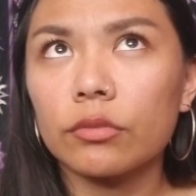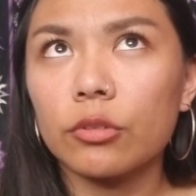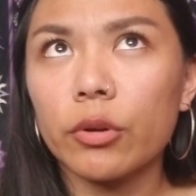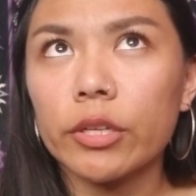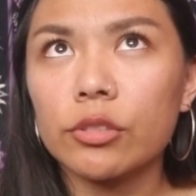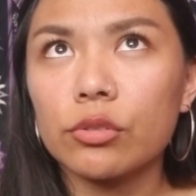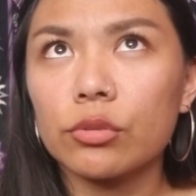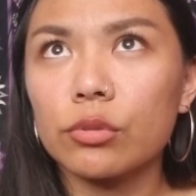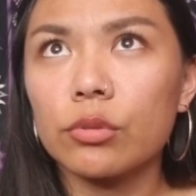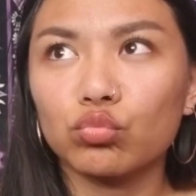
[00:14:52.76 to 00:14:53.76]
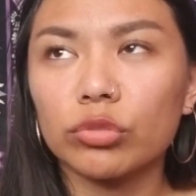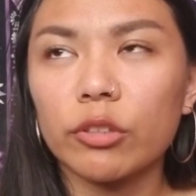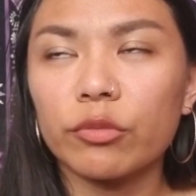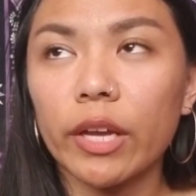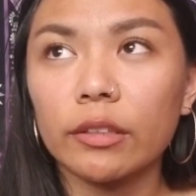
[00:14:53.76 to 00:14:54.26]
going to
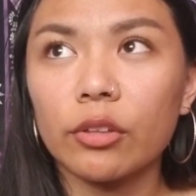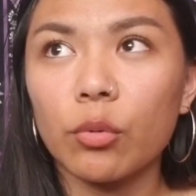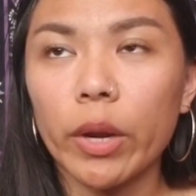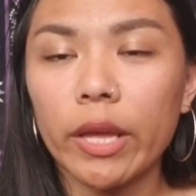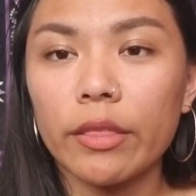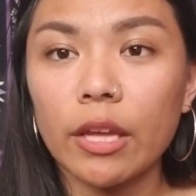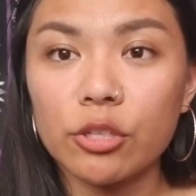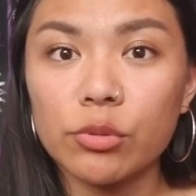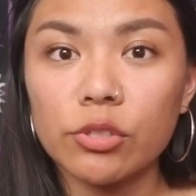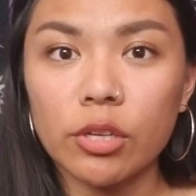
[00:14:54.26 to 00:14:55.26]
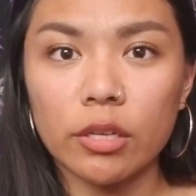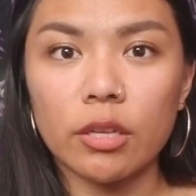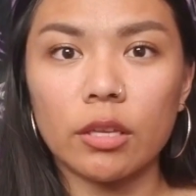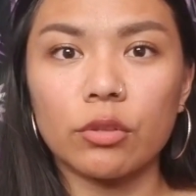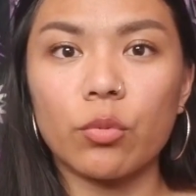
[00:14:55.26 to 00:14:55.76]
affect the way that you
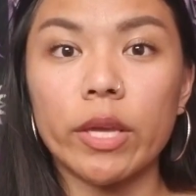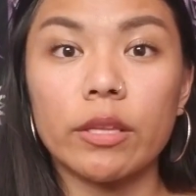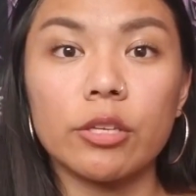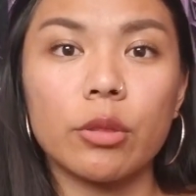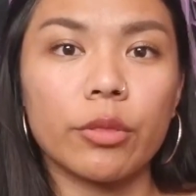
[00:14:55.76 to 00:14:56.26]
study and the way that you